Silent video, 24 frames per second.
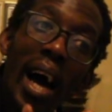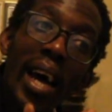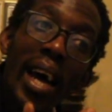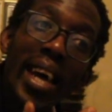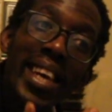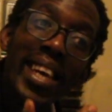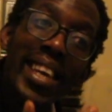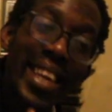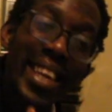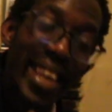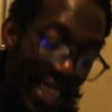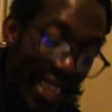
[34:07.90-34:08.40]

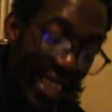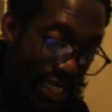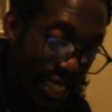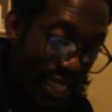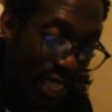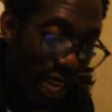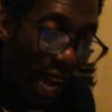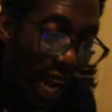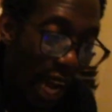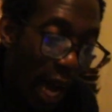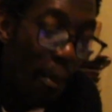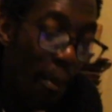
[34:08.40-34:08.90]
Here's
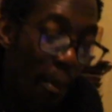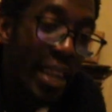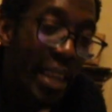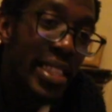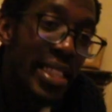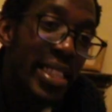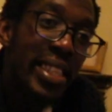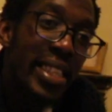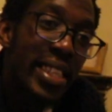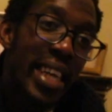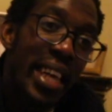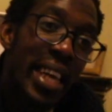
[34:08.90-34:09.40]
how
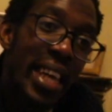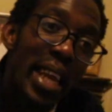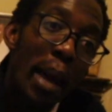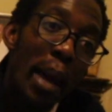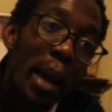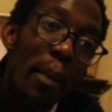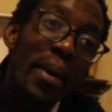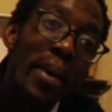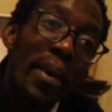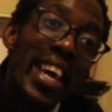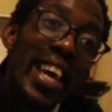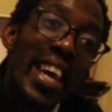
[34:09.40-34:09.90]
much can I
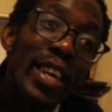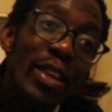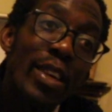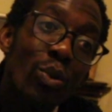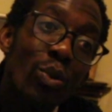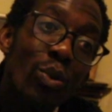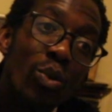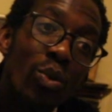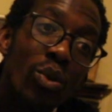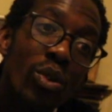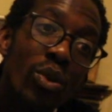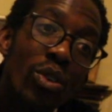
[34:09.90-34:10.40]
pay
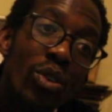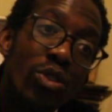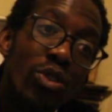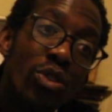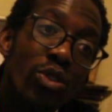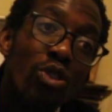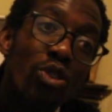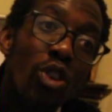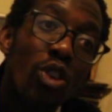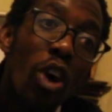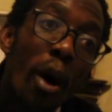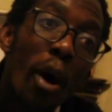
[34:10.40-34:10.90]
you
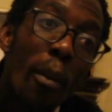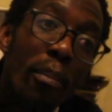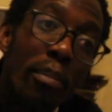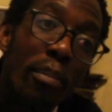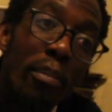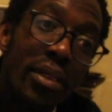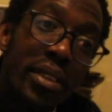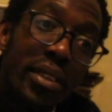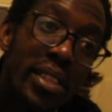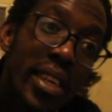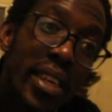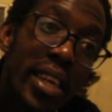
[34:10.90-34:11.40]
to
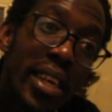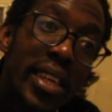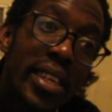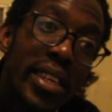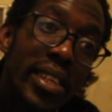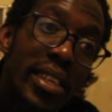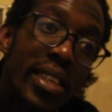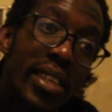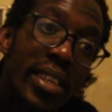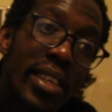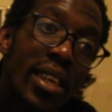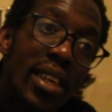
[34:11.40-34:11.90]
compensate
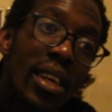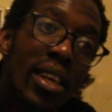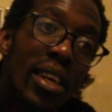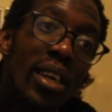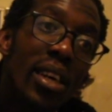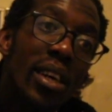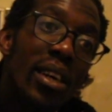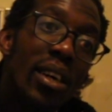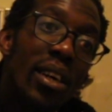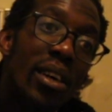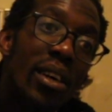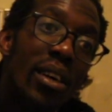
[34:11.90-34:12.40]

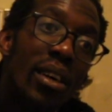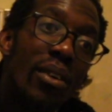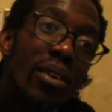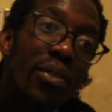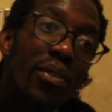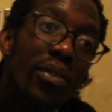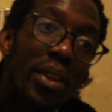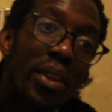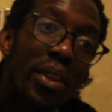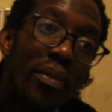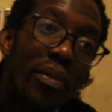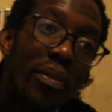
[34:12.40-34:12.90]

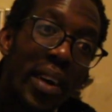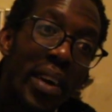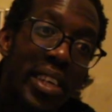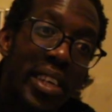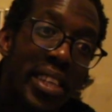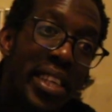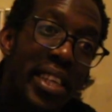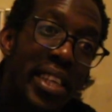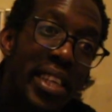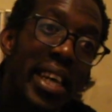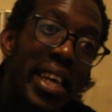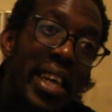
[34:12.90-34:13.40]
for the fact
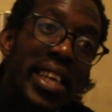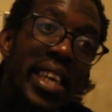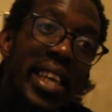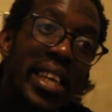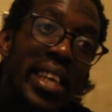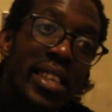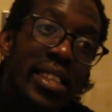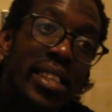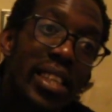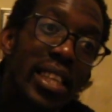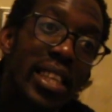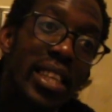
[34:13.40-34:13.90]
that I
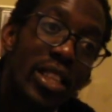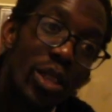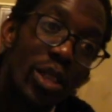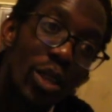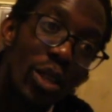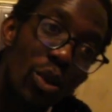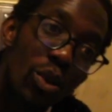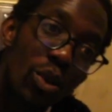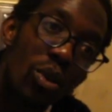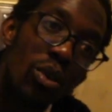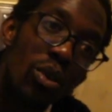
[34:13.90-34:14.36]
killed the suho.